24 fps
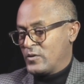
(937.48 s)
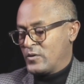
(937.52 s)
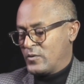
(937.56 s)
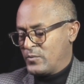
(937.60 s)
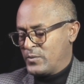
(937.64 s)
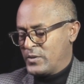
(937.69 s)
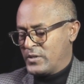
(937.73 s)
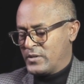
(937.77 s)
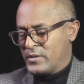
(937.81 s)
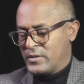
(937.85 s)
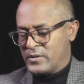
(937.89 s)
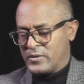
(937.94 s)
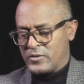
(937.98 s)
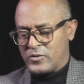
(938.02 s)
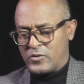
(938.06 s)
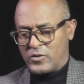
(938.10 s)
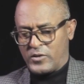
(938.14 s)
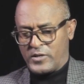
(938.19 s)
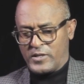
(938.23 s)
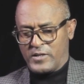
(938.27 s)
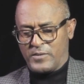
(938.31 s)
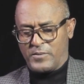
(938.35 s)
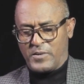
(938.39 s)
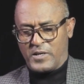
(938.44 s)
been
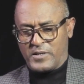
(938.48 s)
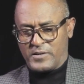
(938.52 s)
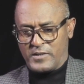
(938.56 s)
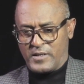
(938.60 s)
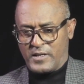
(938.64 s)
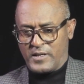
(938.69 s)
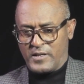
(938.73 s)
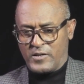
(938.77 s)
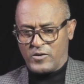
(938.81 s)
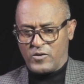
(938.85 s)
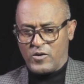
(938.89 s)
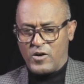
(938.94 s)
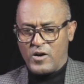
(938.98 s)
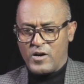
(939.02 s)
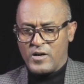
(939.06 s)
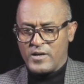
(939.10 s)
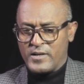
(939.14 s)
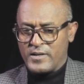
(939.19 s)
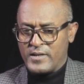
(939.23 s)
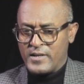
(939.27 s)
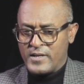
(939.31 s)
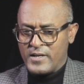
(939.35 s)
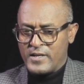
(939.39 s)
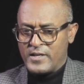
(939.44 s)
talking about earlier
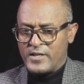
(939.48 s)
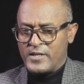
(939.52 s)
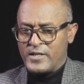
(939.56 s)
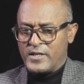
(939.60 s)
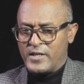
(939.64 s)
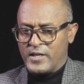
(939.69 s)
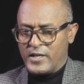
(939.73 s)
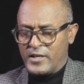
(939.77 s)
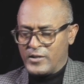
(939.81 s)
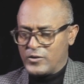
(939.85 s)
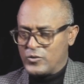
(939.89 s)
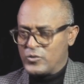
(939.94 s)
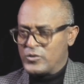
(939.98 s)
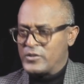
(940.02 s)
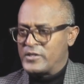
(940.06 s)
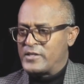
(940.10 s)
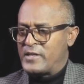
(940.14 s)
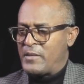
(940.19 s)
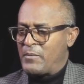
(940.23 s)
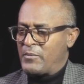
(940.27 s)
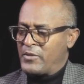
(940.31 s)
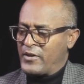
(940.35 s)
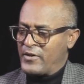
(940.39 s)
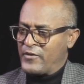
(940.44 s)
on, into
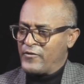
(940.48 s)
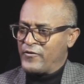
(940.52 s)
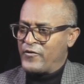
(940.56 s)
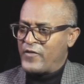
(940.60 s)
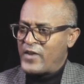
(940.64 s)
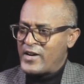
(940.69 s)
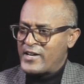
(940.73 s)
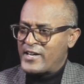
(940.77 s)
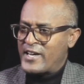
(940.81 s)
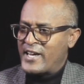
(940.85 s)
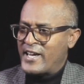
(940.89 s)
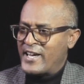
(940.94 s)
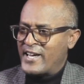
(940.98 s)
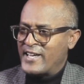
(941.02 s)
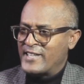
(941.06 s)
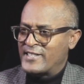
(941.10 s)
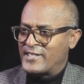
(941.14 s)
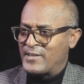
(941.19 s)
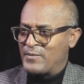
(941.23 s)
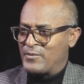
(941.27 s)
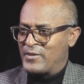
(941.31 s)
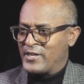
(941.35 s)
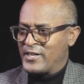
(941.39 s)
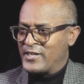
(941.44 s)
something funky,
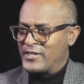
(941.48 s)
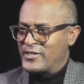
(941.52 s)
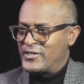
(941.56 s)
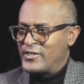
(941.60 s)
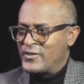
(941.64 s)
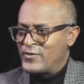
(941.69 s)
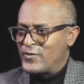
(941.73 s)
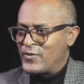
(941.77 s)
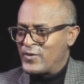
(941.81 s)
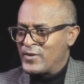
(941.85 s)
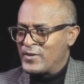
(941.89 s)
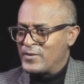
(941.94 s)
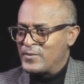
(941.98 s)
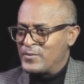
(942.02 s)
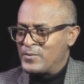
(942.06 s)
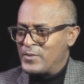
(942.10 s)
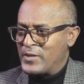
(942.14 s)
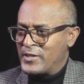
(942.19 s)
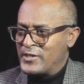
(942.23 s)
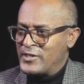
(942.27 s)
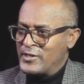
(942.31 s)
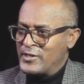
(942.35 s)
something different, but